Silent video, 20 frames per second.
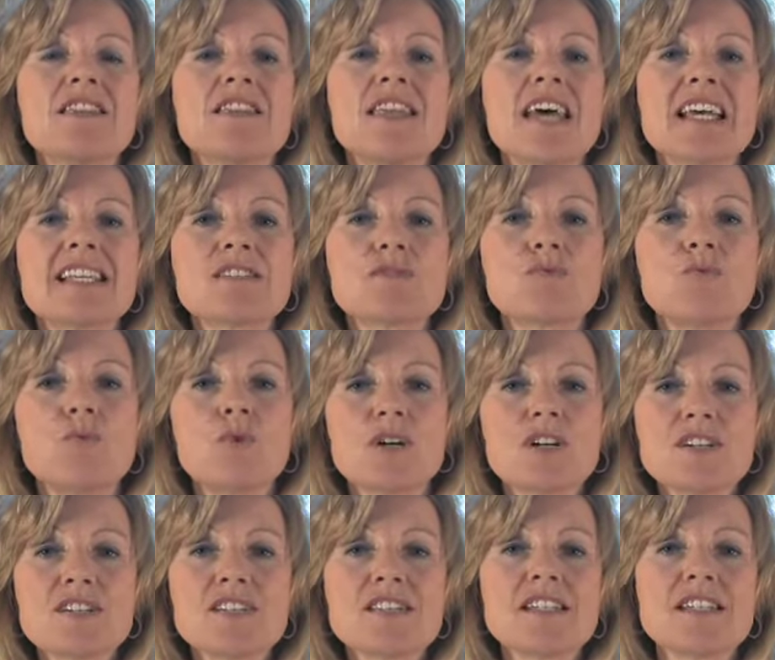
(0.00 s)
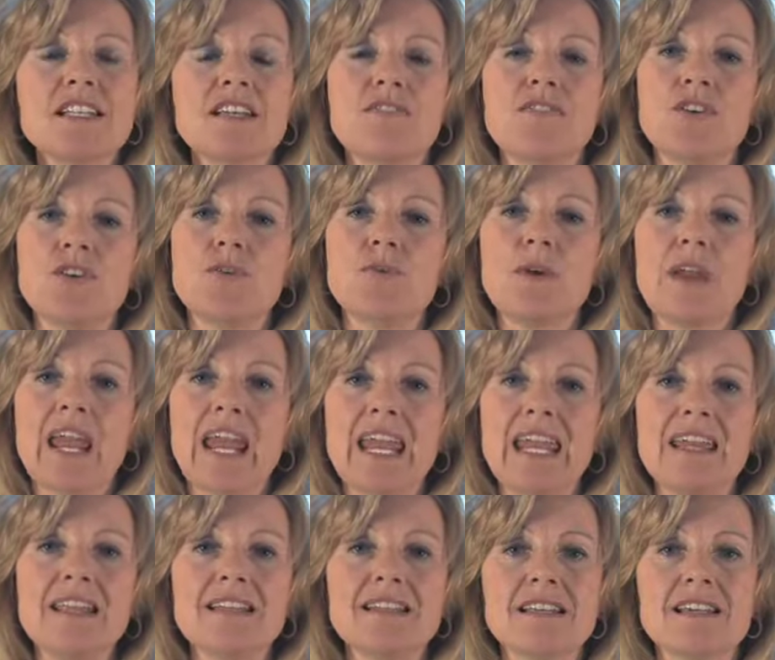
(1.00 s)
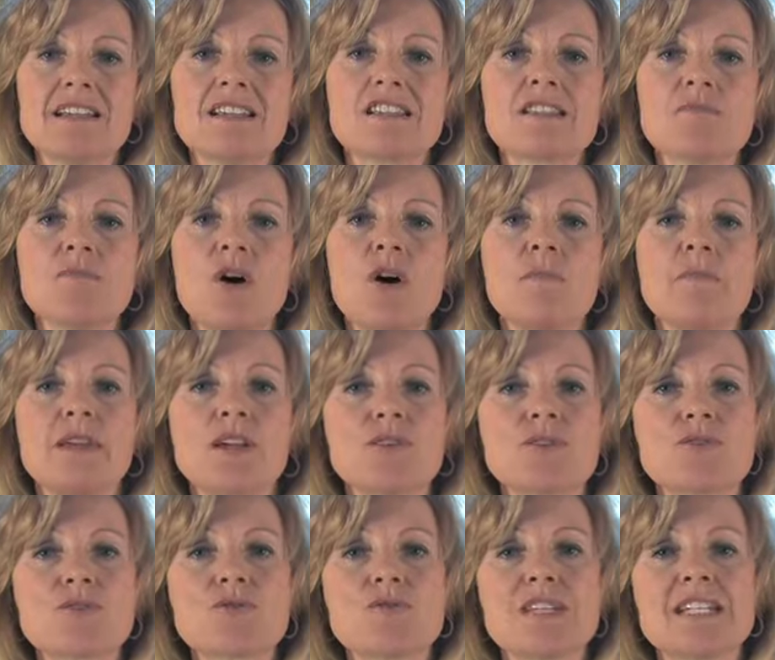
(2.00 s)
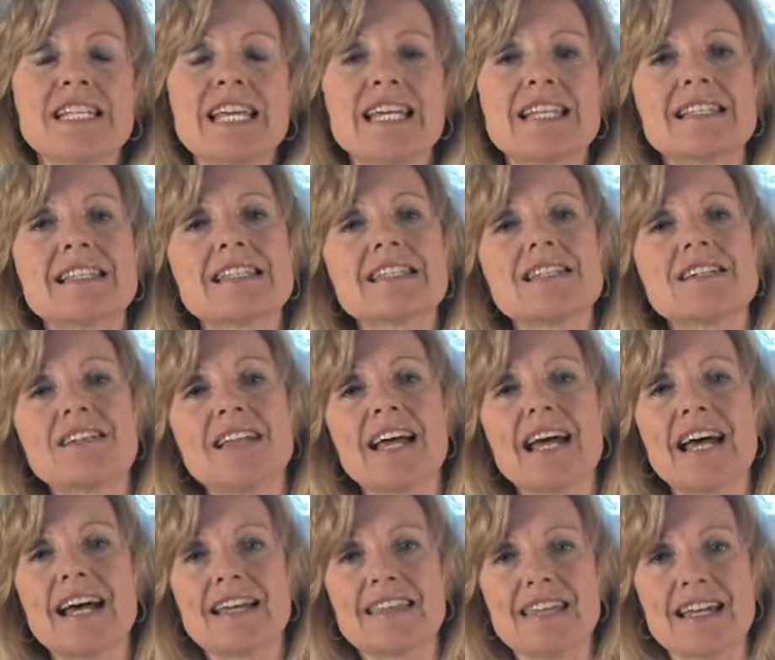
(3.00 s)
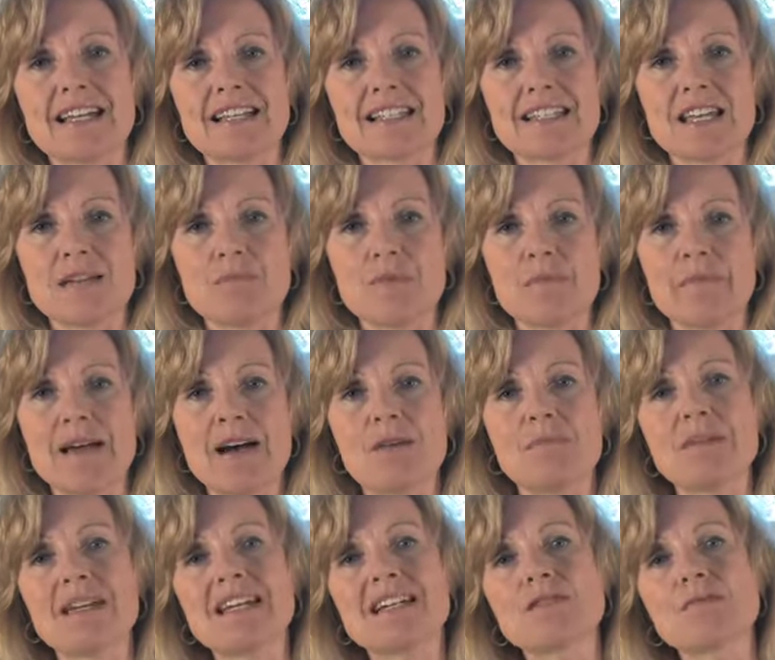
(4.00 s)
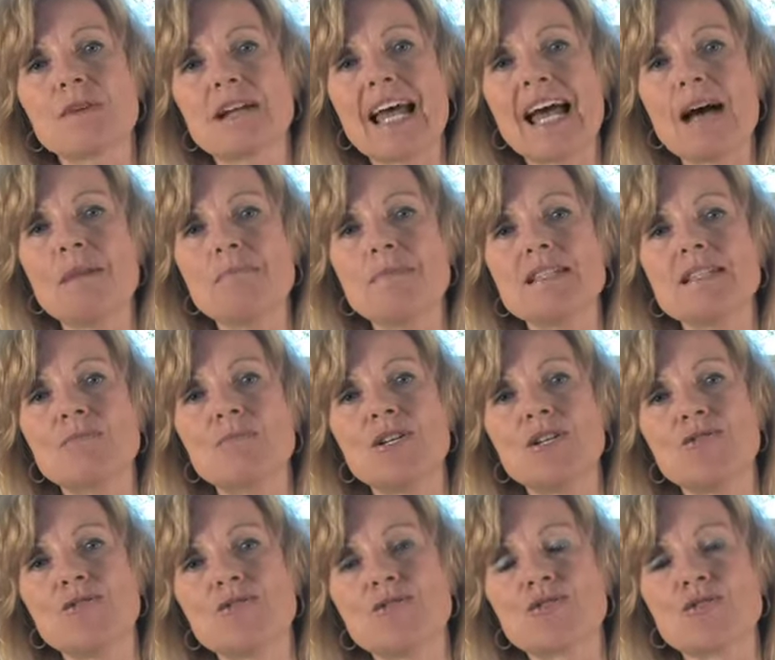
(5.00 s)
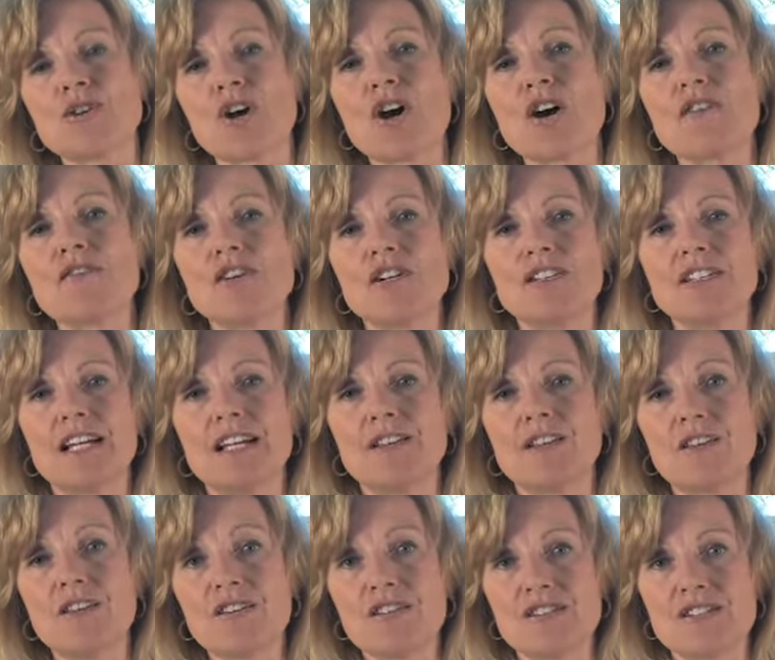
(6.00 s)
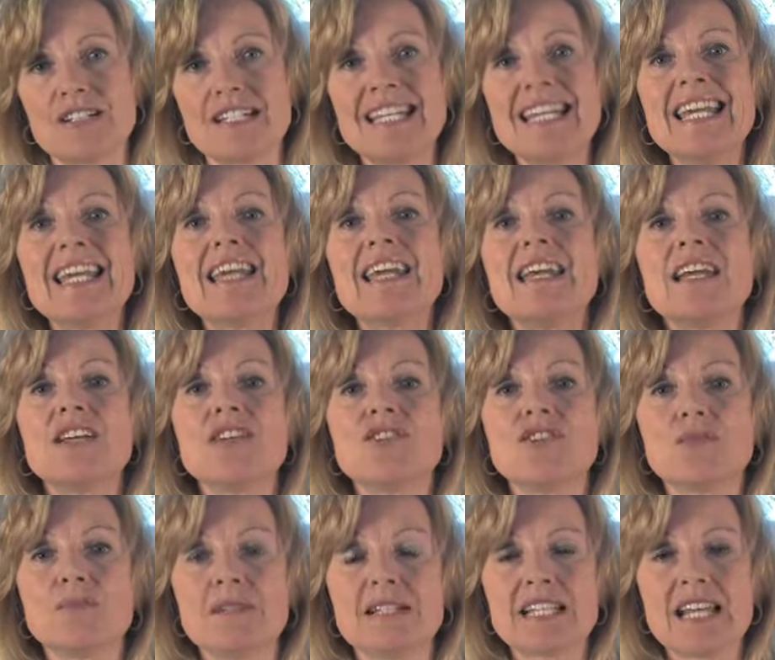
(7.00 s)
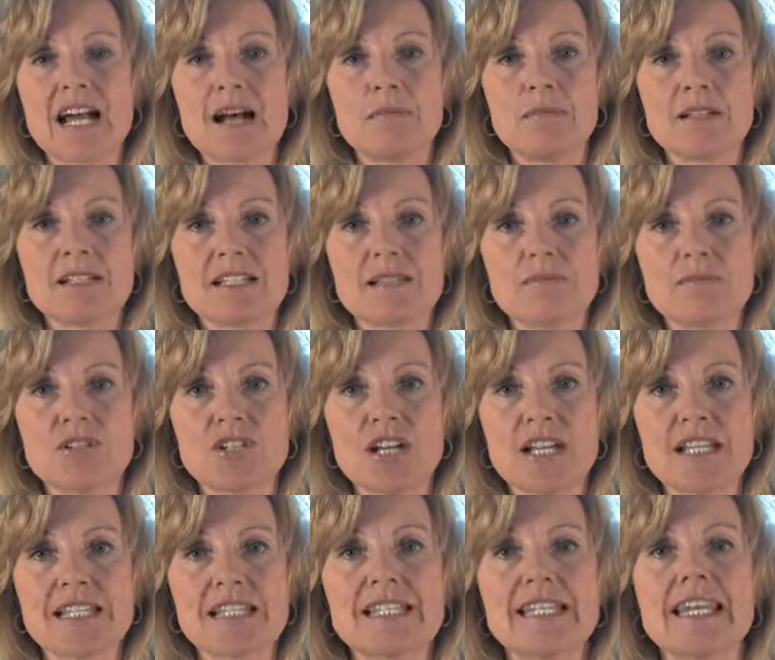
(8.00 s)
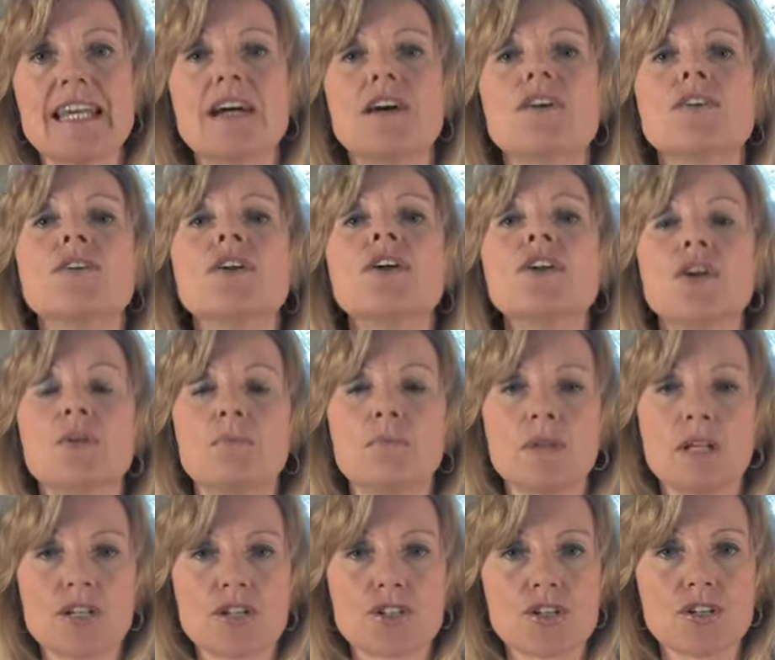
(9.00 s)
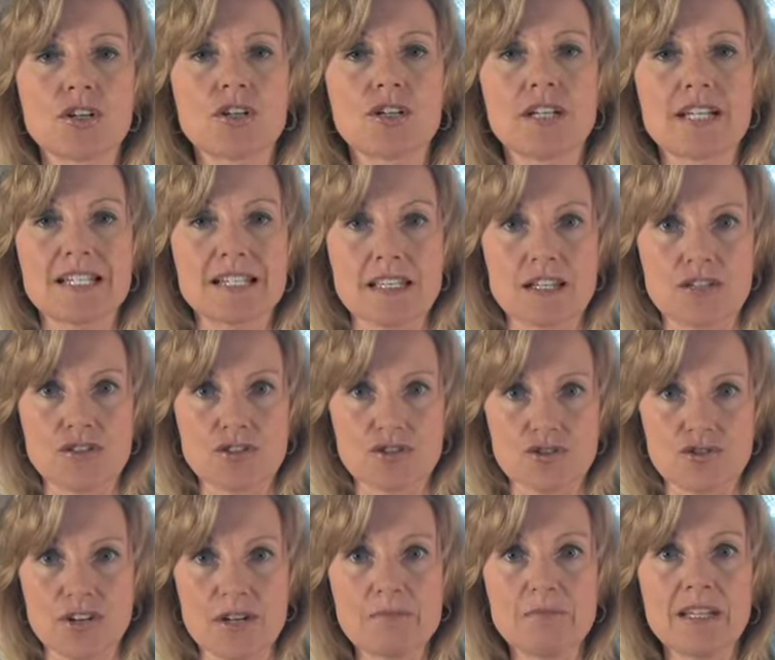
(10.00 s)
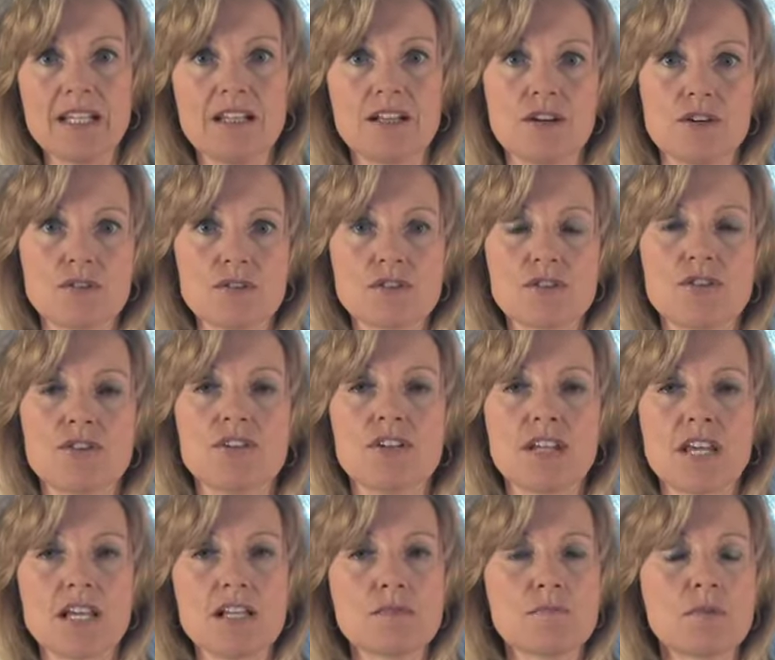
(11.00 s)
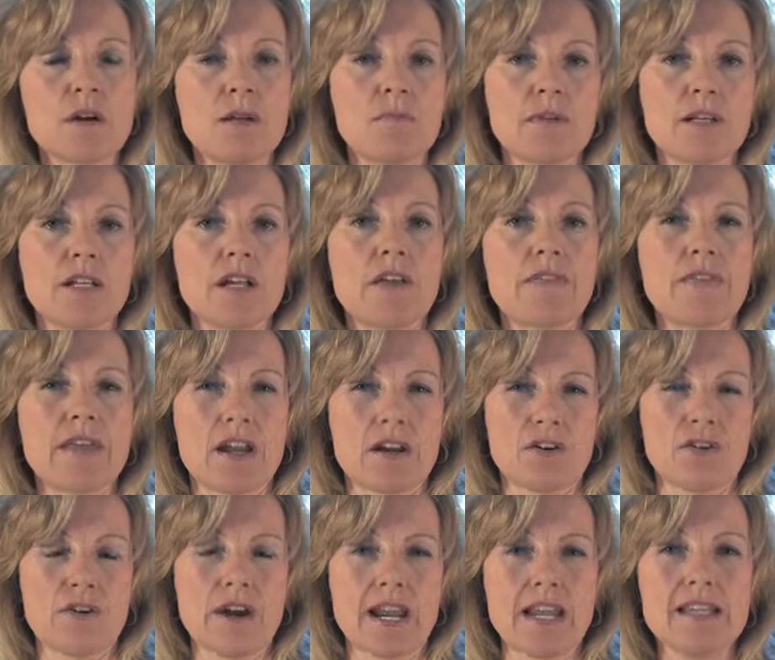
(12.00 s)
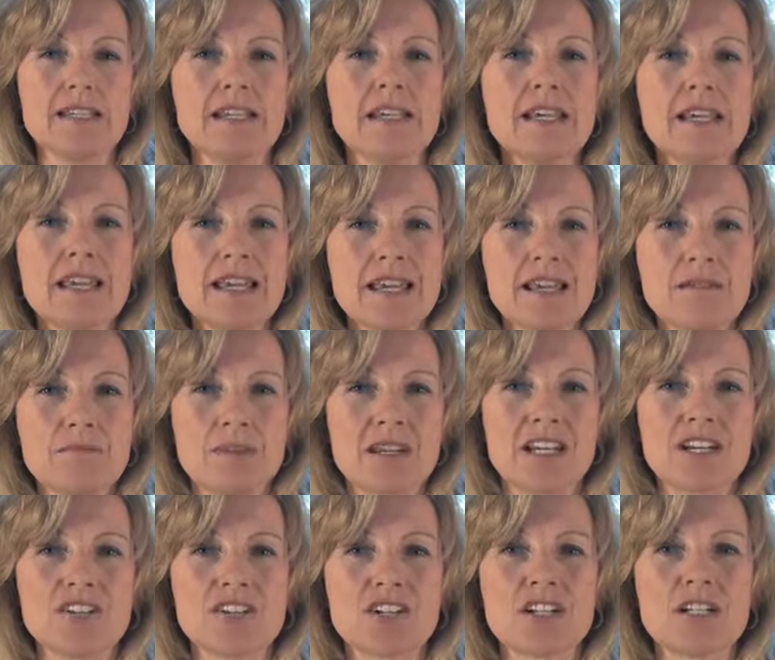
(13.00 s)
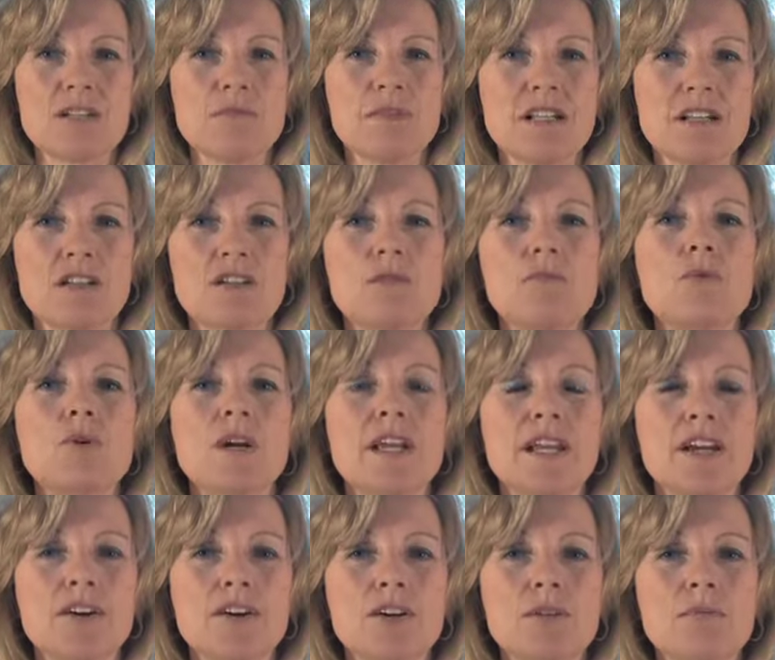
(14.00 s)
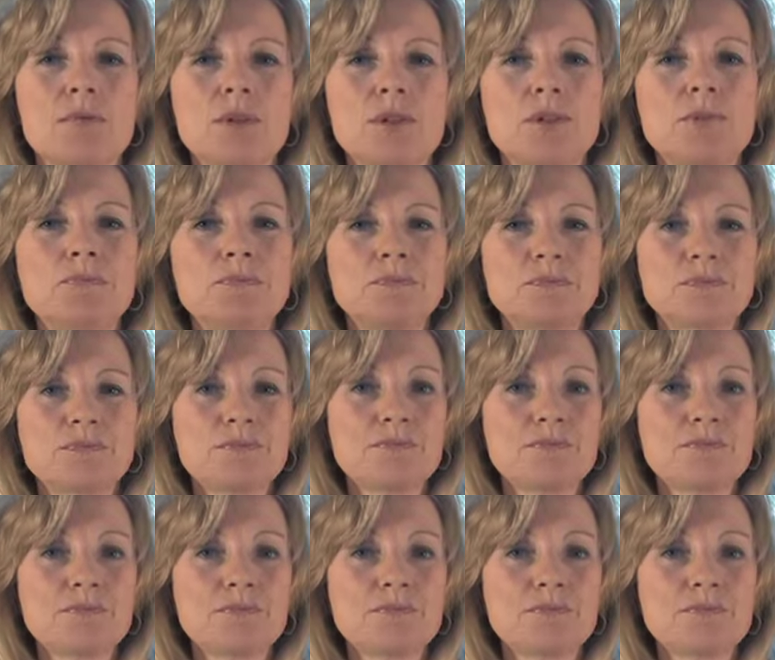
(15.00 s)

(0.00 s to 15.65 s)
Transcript: That's worse than if you ate small meals through the day and still had that same amount, because what happens when you starve all day long is your metabolism shuts down, your blood sugar is extremely low, so your day's probably not that great because you're going to be a little more irritable.